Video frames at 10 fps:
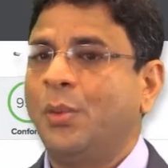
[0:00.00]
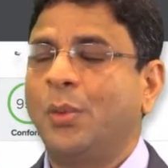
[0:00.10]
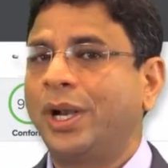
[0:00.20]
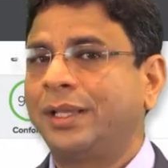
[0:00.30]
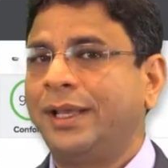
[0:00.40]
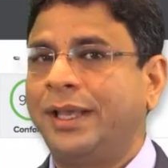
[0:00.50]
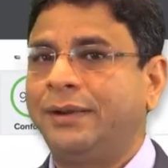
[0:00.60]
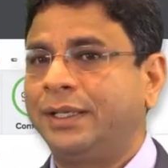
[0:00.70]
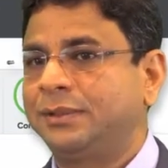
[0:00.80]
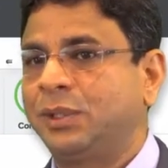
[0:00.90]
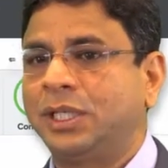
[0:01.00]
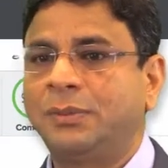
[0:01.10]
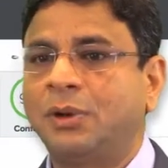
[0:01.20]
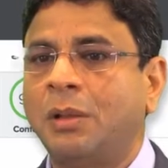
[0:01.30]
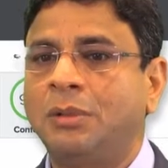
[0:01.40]
What are the areas? What are the
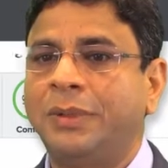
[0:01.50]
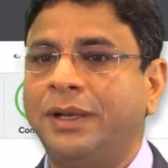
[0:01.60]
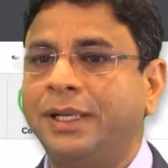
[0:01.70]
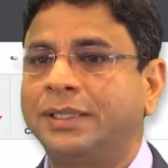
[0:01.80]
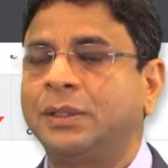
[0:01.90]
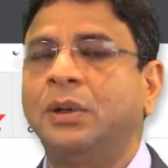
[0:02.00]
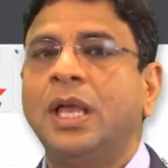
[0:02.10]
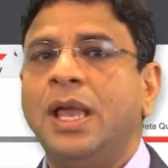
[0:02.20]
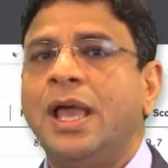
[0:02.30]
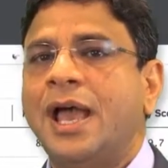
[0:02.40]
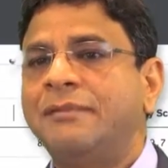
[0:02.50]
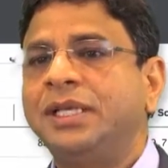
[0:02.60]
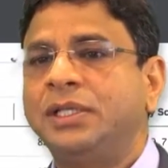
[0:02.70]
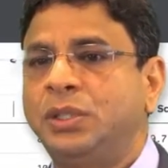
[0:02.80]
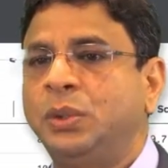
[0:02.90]
problem areas? So
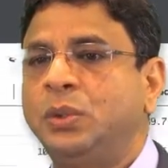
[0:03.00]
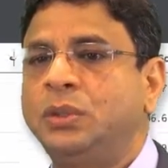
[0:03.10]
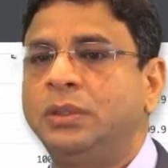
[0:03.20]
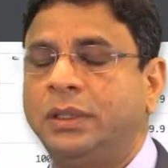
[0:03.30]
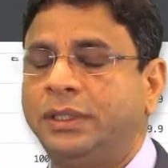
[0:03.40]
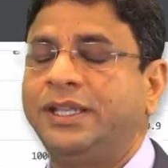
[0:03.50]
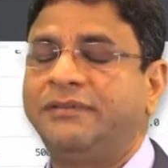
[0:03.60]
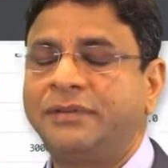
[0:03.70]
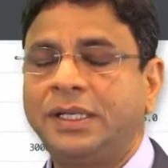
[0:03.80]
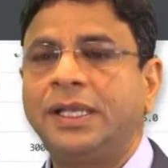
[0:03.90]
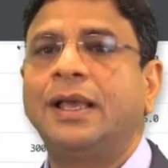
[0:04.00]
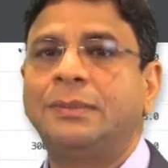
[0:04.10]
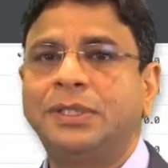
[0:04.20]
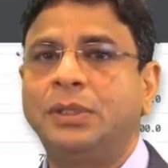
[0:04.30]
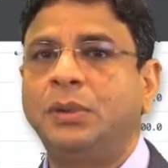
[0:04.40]
having a tool definitely
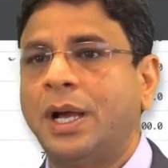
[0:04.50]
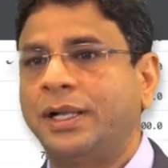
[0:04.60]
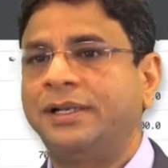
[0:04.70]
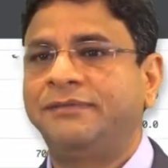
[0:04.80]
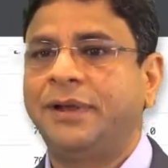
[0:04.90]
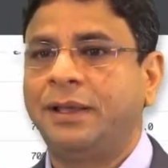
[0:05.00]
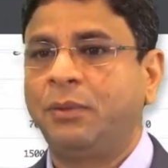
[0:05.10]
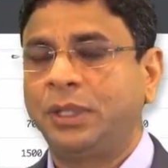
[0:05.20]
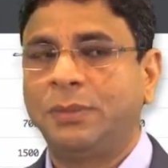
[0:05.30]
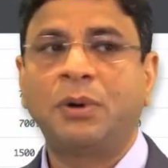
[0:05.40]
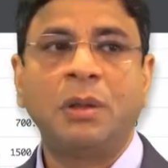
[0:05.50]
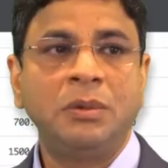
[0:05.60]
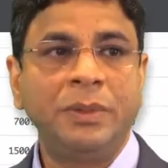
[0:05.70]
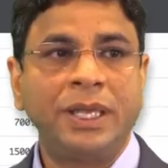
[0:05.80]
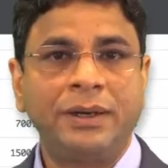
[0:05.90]
helps you identify what the
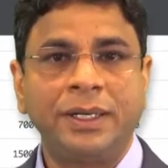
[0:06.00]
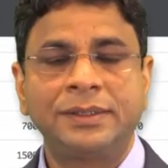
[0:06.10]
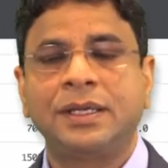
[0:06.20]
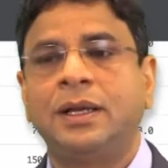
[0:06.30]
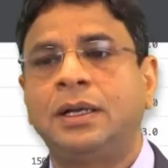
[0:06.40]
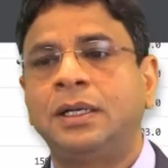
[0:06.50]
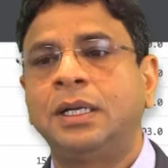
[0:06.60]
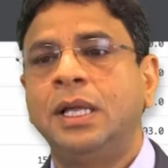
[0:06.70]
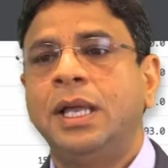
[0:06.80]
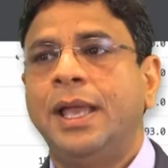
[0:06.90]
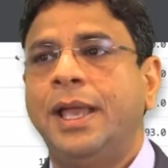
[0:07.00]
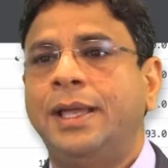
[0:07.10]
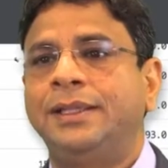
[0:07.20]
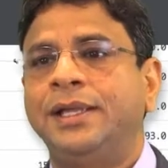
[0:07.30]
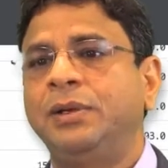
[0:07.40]
problem areas are,
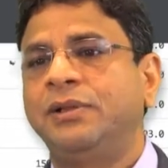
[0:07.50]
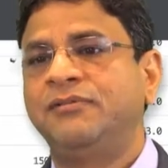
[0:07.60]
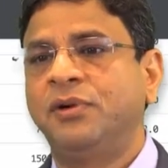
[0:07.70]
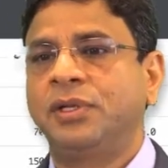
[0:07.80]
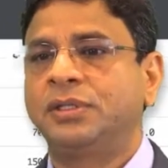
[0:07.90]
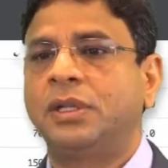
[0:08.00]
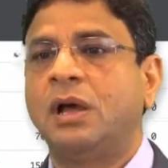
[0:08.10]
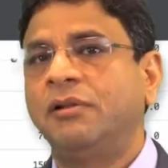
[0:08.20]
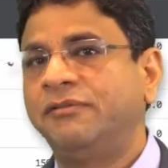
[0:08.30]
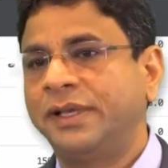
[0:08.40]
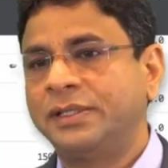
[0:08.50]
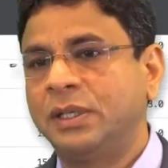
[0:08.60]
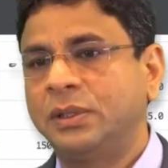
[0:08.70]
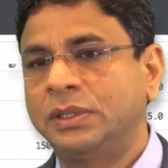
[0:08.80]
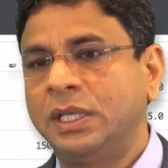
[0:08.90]
and then you can focus on how to fix
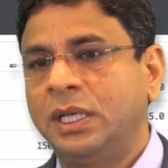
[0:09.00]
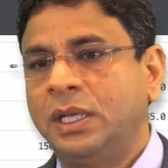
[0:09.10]
those.